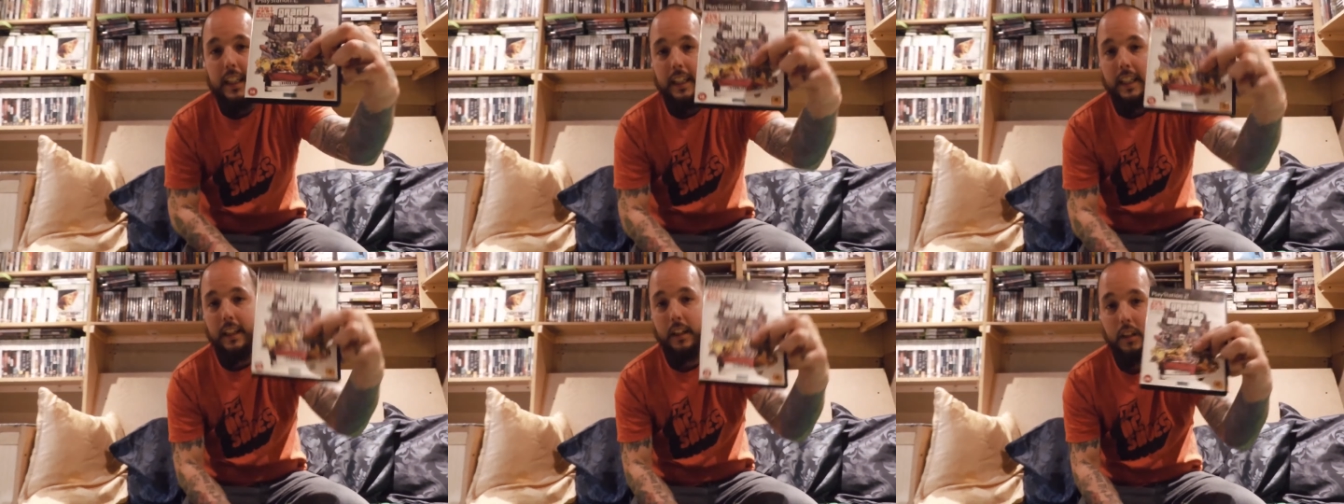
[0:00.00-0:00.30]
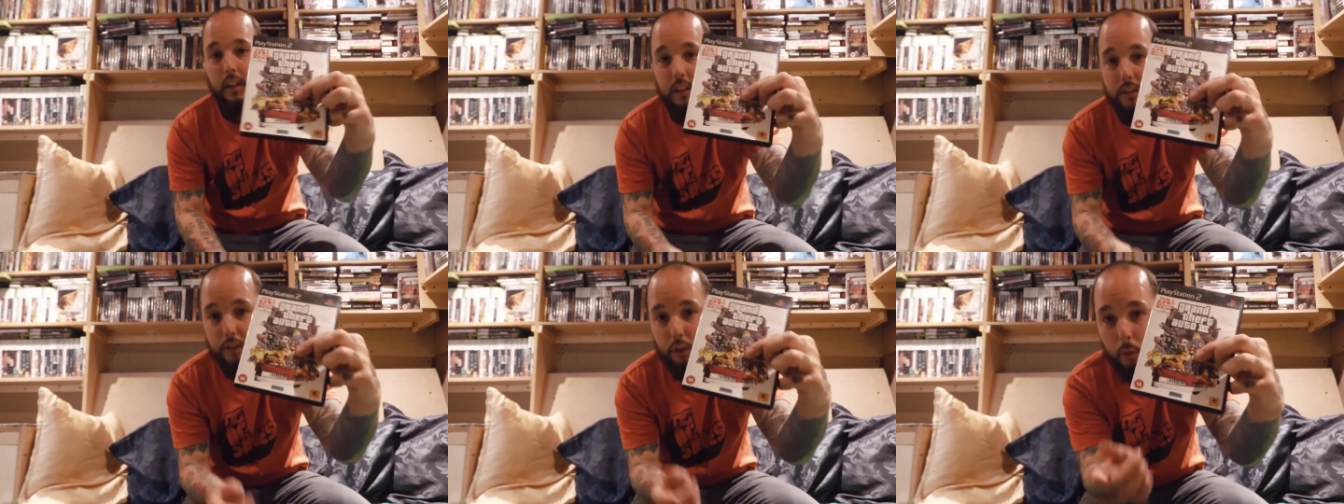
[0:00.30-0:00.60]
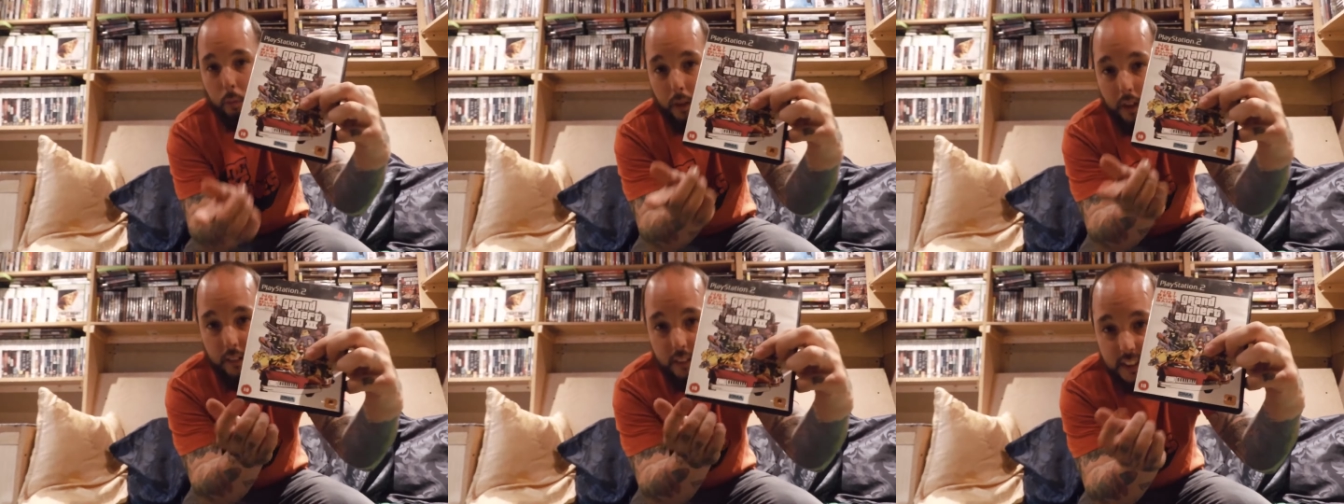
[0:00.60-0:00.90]
You know, and if
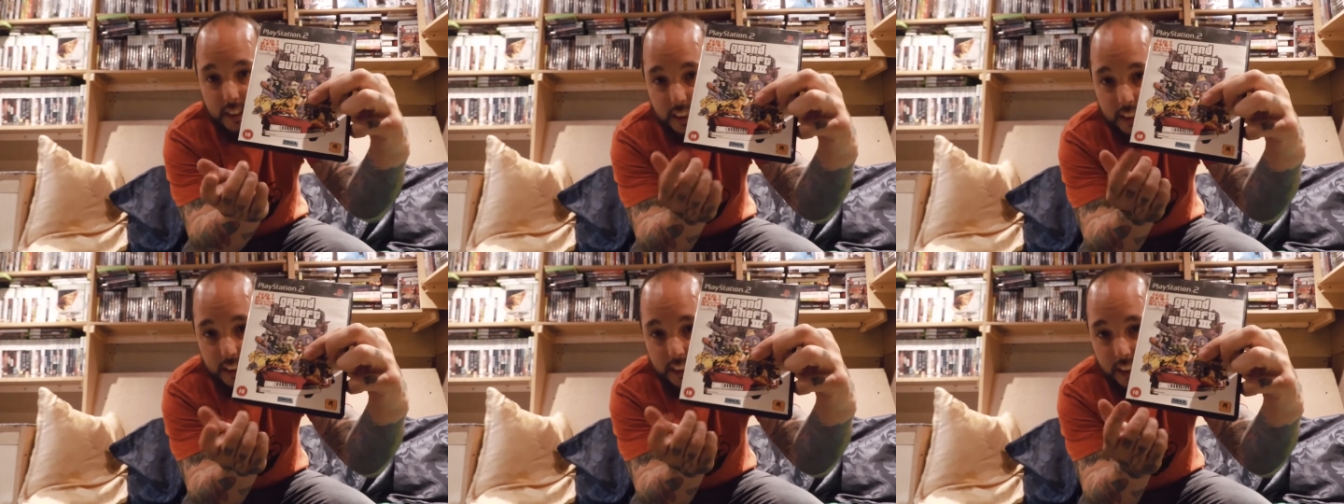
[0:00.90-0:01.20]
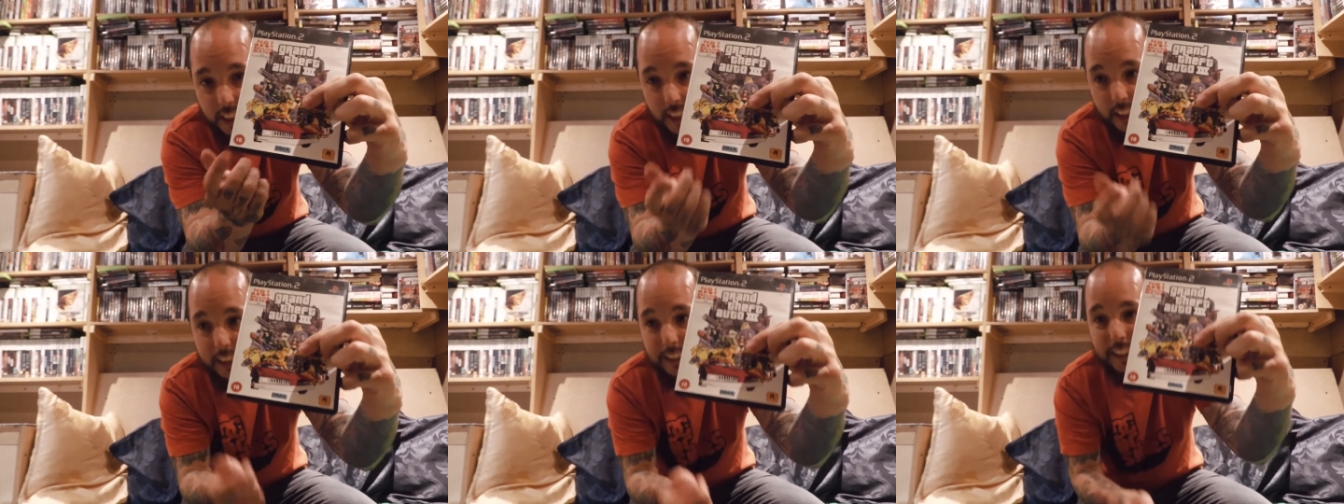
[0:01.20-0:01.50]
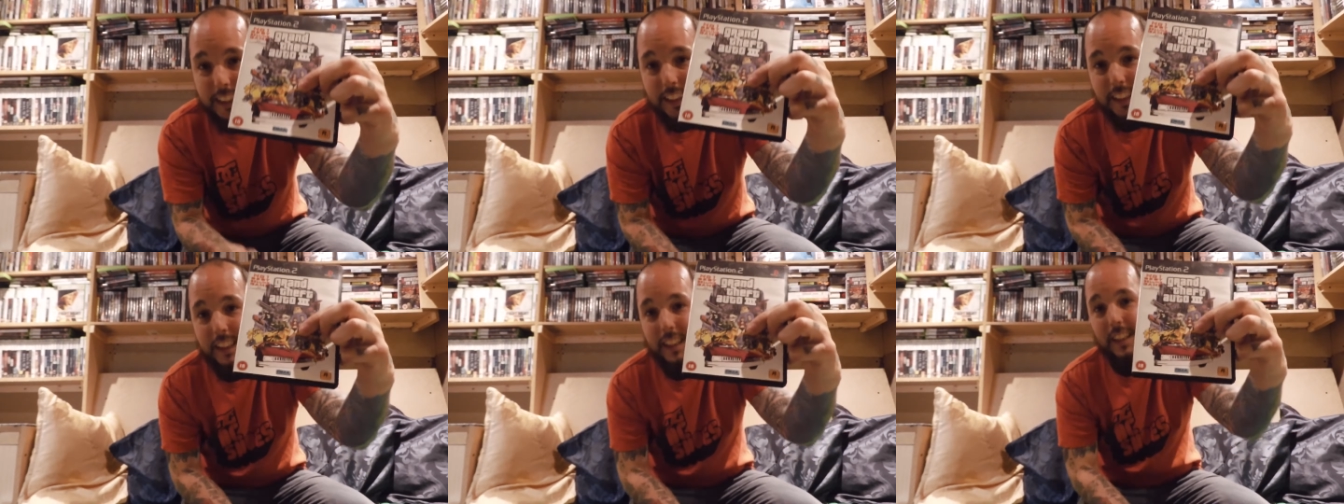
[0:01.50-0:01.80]
your parents say you can,
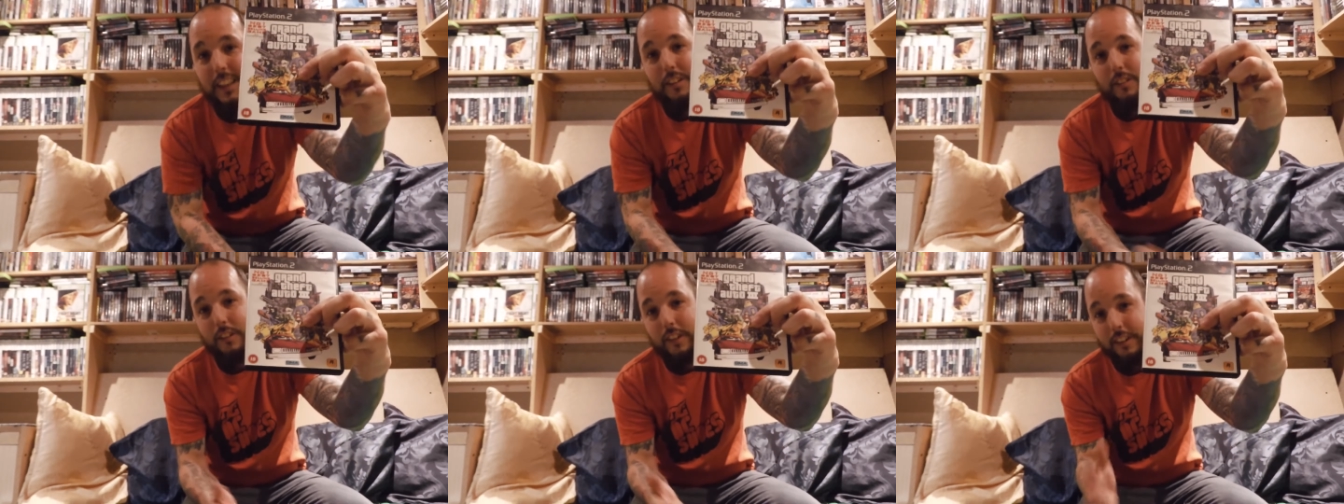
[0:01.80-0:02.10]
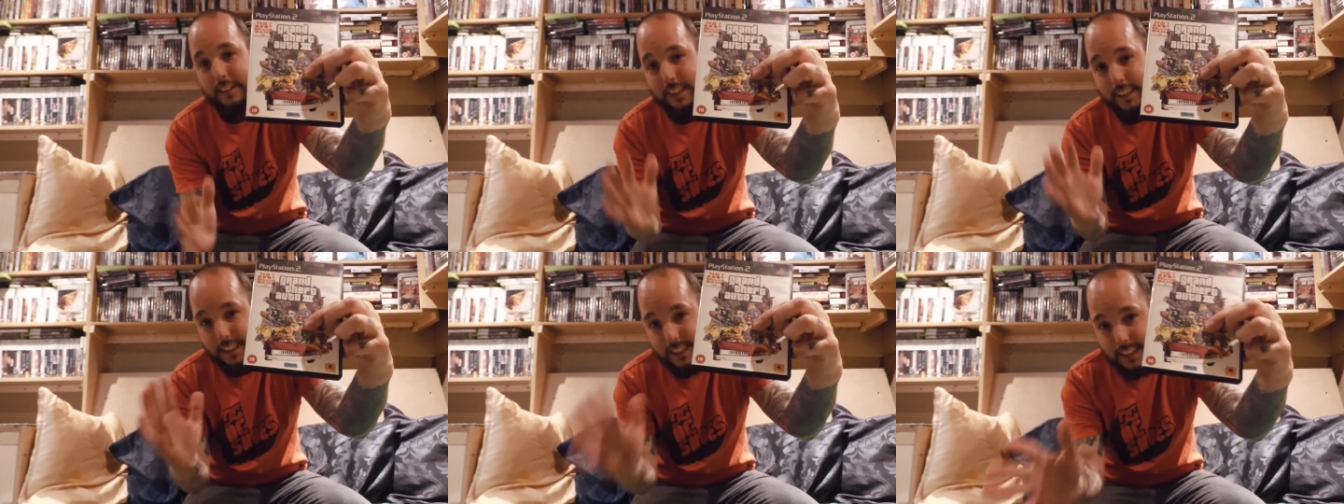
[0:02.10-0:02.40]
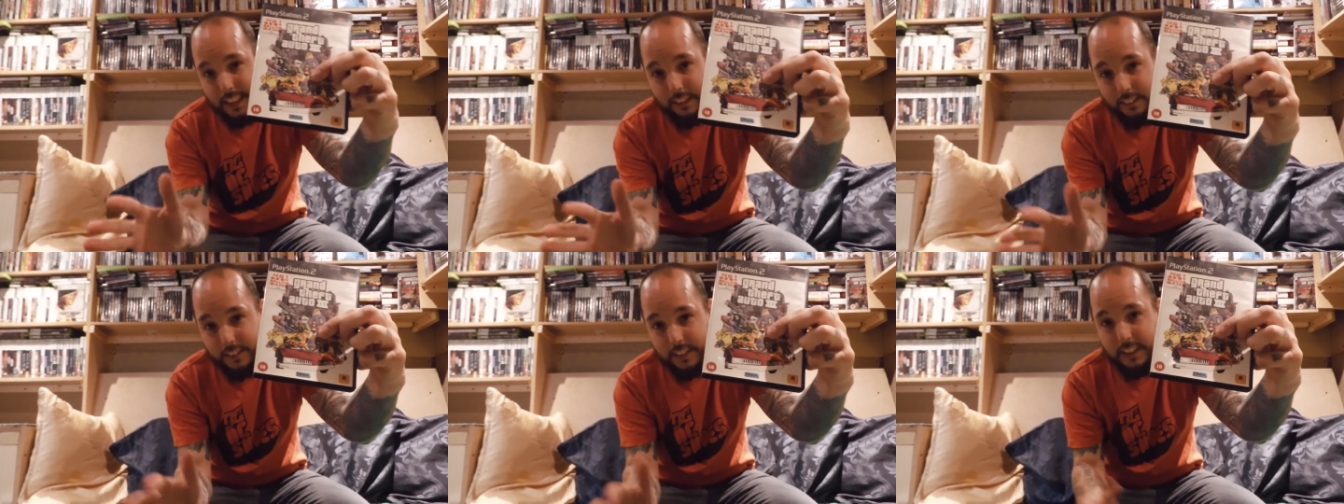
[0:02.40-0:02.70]
well, that's
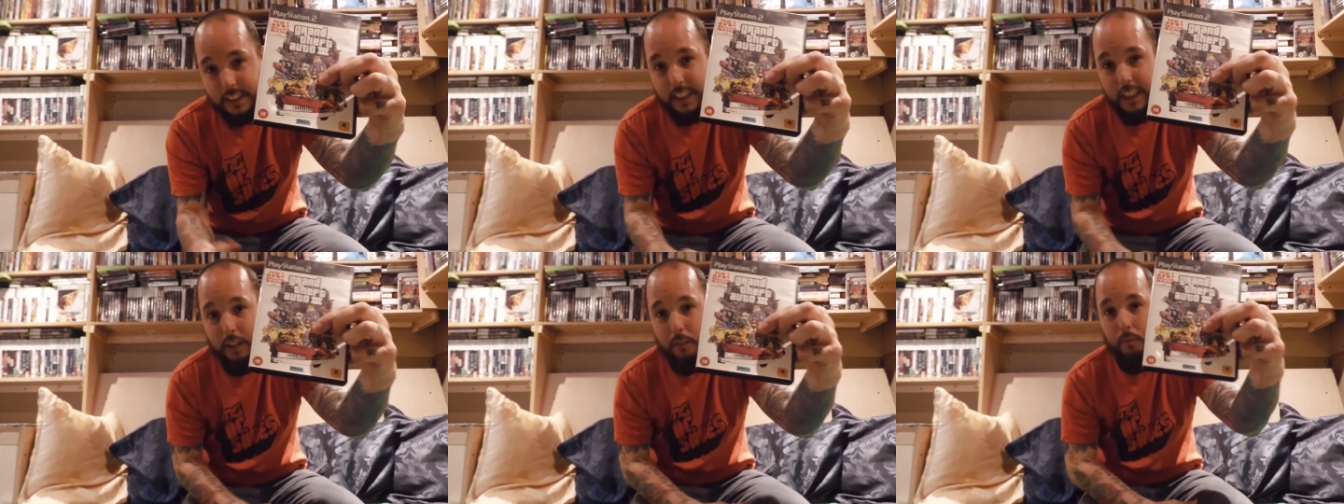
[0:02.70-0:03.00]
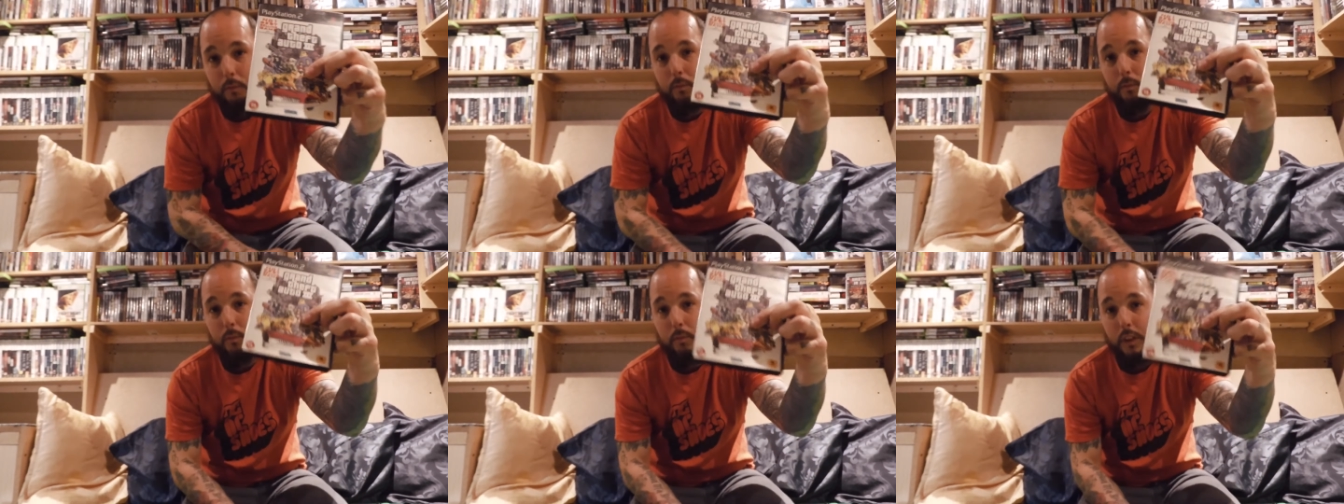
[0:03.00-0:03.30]
down to them.